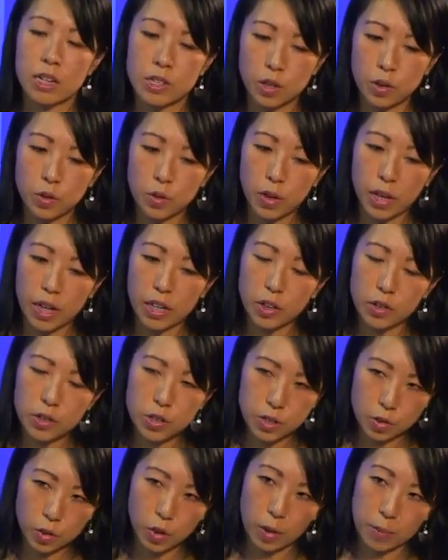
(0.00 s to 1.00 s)
So can you
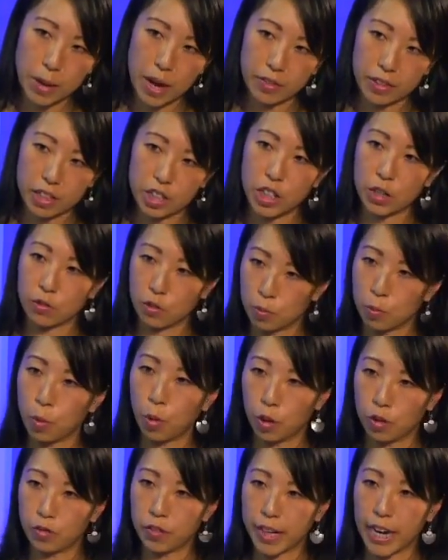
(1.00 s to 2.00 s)
talk about the general
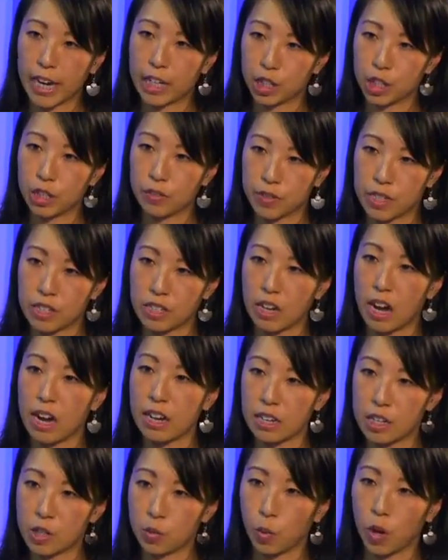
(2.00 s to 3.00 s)
pornification of
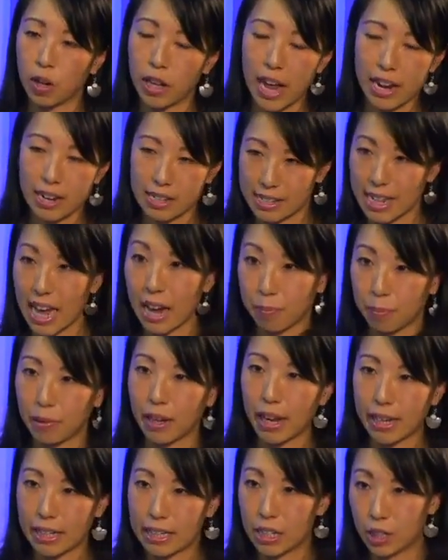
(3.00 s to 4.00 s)
society as well? How does that
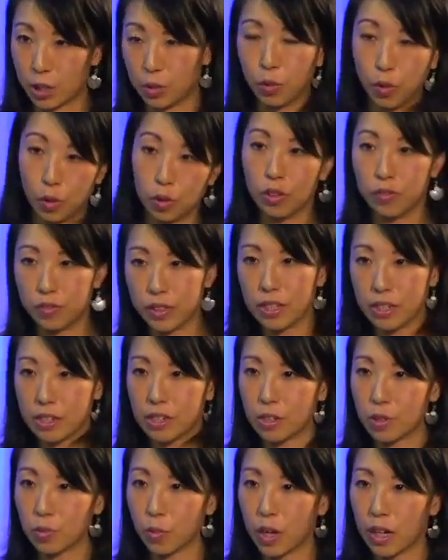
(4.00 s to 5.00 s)
play into all of this
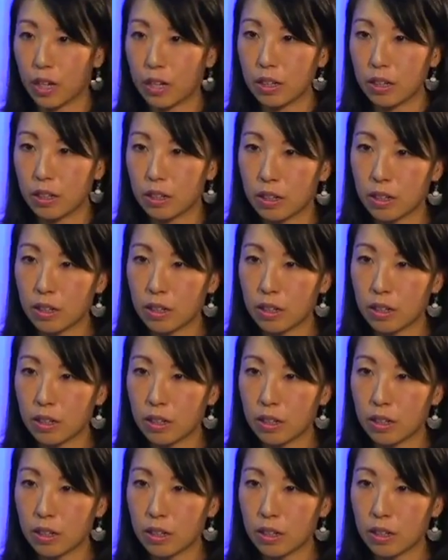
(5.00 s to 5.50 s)
as well?